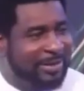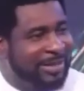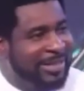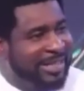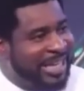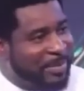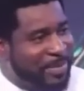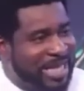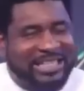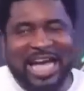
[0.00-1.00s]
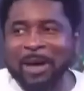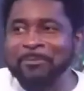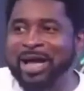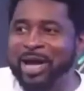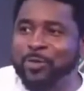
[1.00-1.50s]
A mate, and
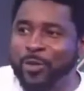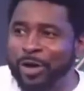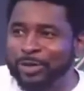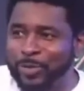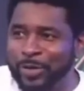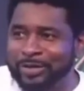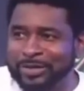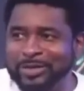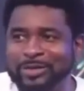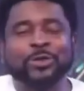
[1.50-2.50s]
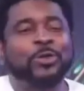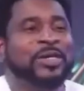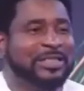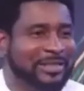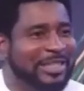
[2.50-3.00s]
men want what? To
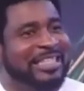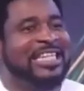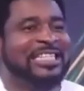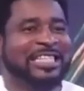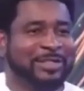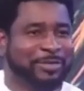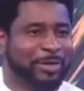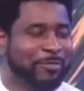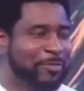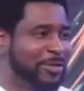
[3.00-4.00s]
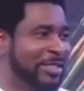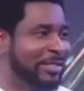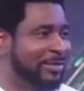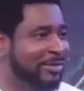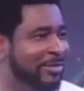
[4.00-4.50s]
mate. This is the love causing it.